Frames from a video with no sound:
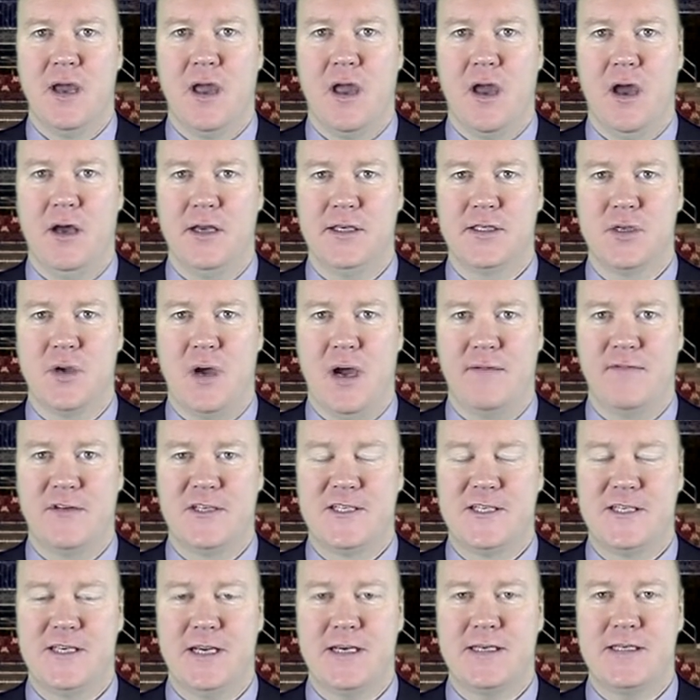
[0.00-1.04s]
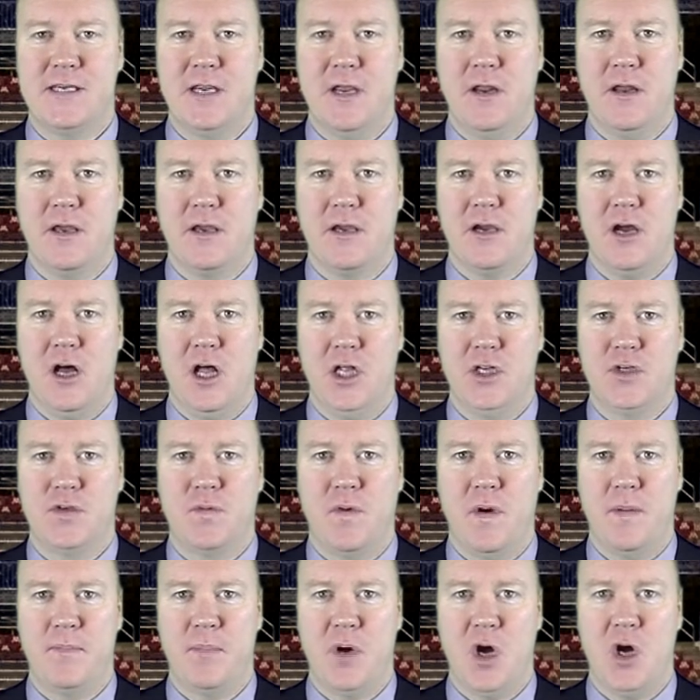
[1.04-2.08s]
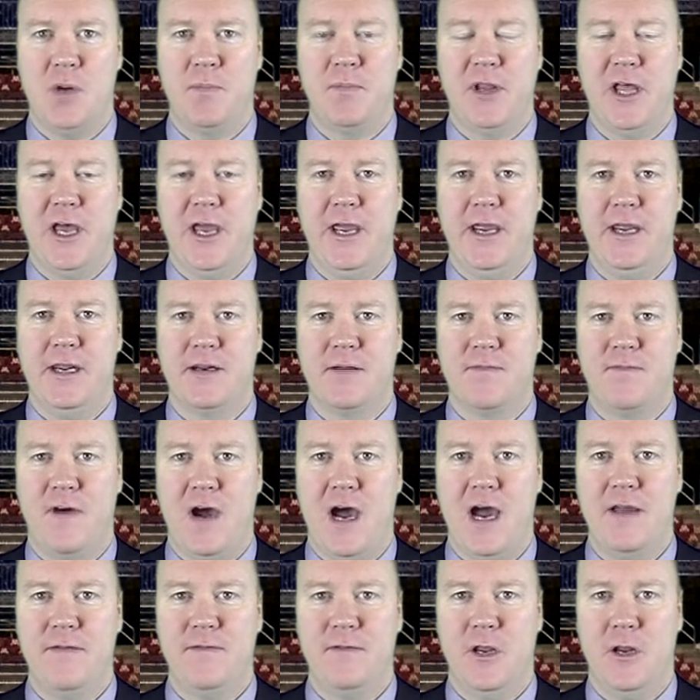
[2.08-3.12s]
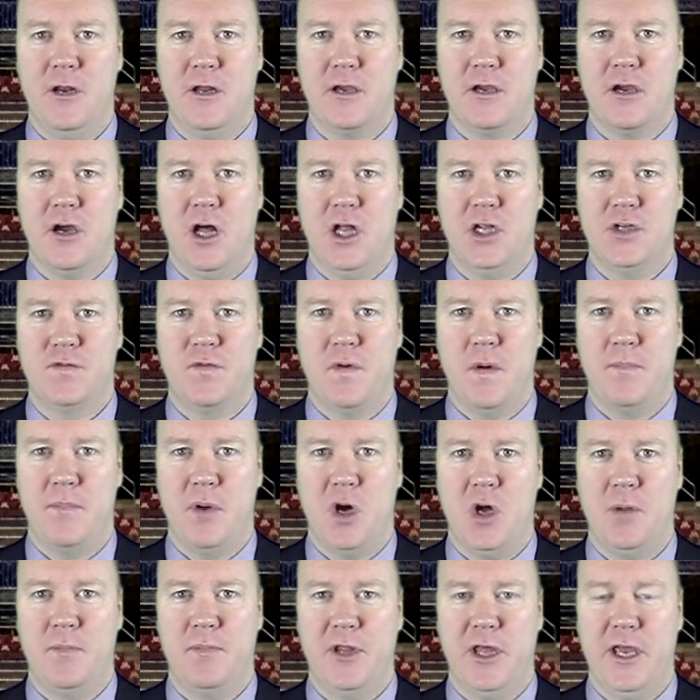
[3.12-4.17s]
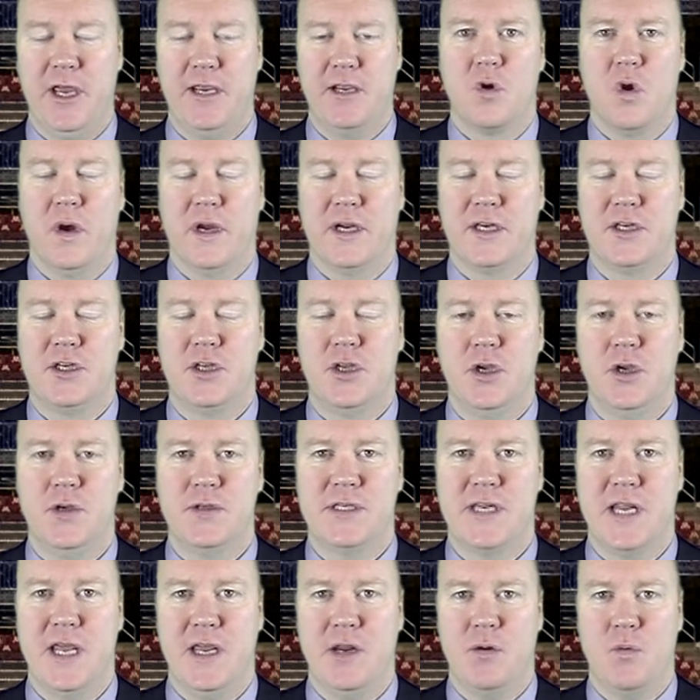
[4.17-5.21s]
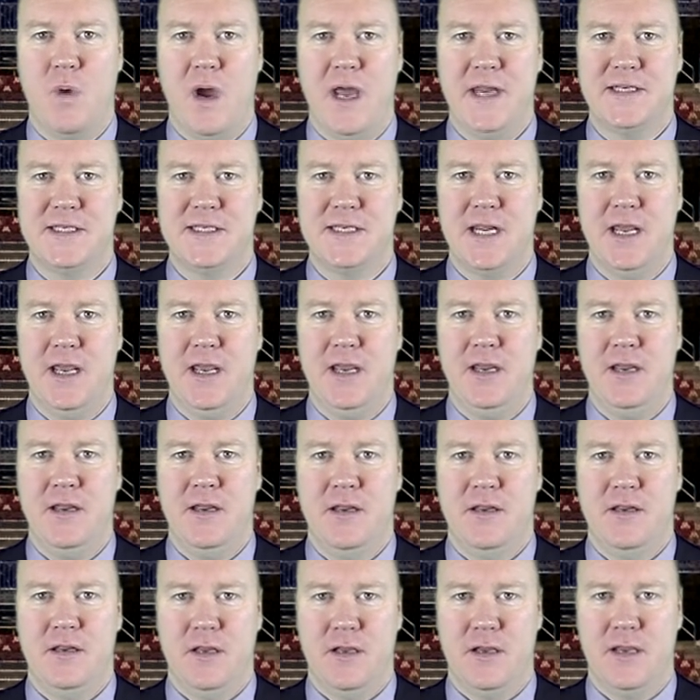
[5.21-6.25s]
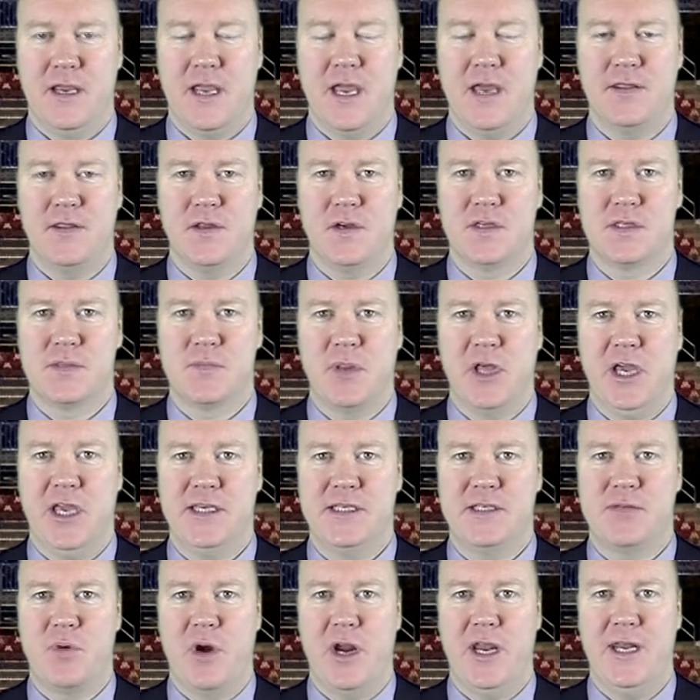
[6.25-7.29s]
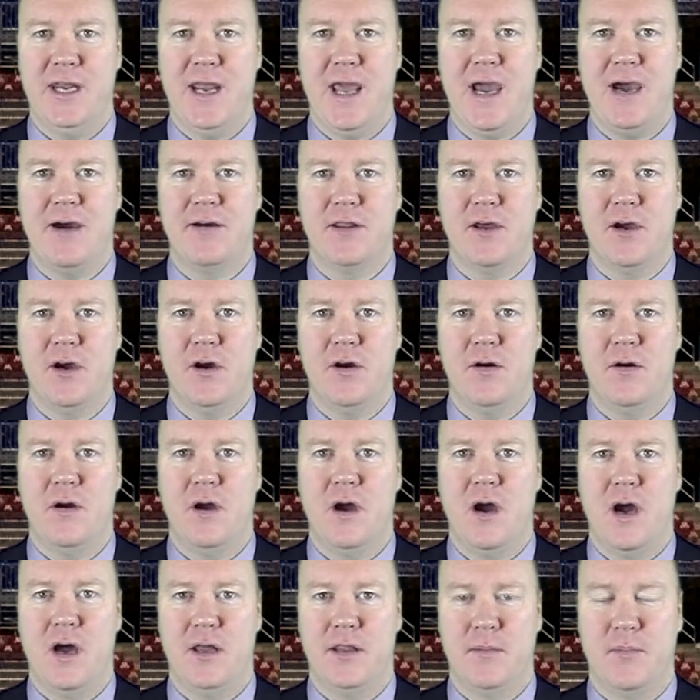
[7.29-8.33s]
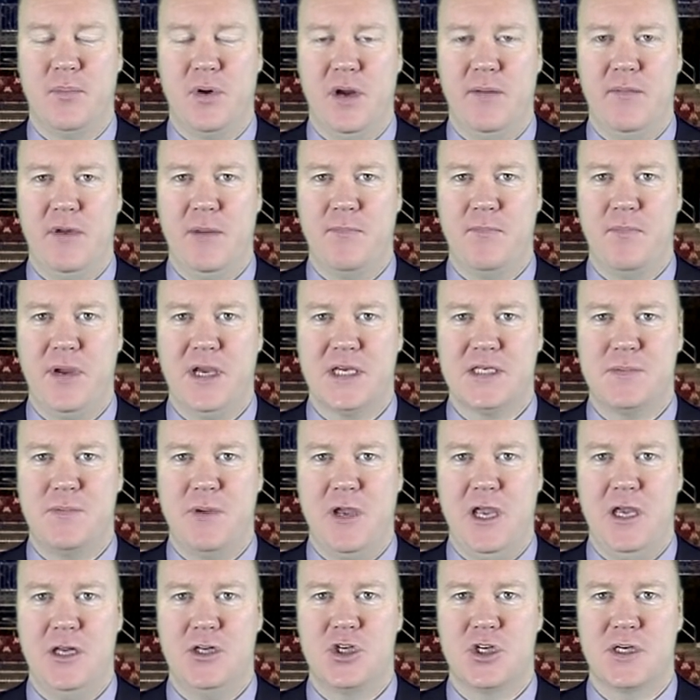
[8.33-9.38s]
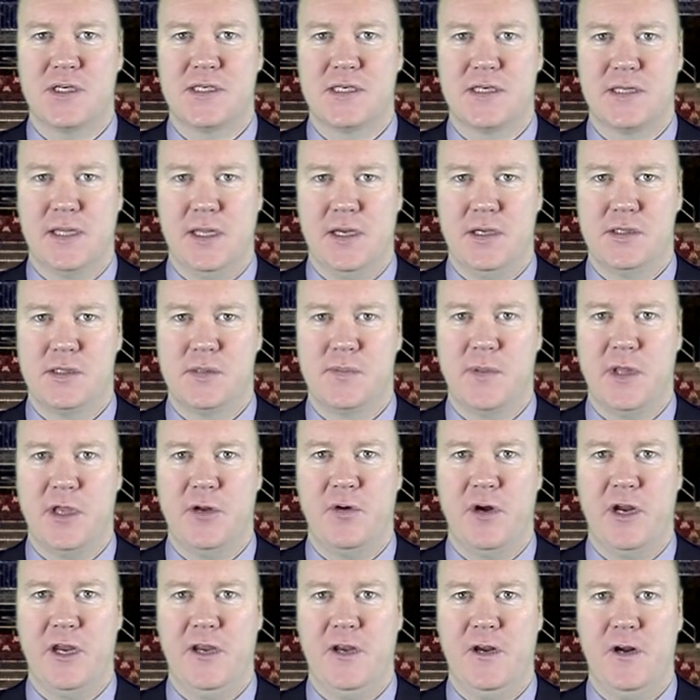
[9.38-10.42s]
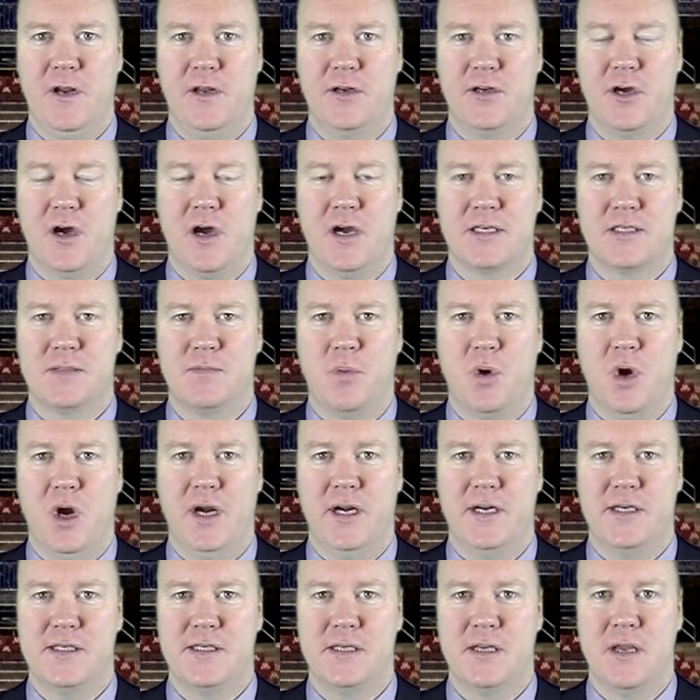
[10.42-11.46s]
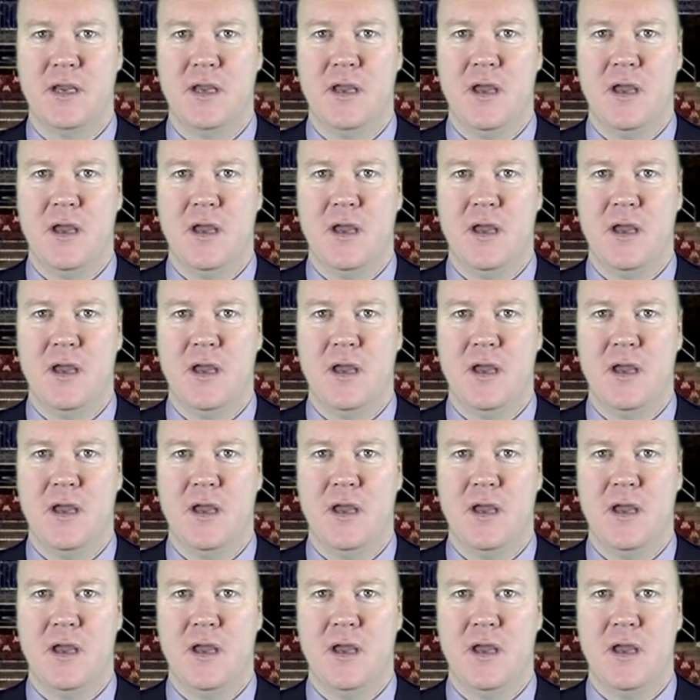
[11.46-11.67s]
I also have a 6-unit college football play and a 5-unit college football play going Tuesday and Wednesday. You can get those plays right now, though, on the Premium Picks page exclusively right here at Doc Sports.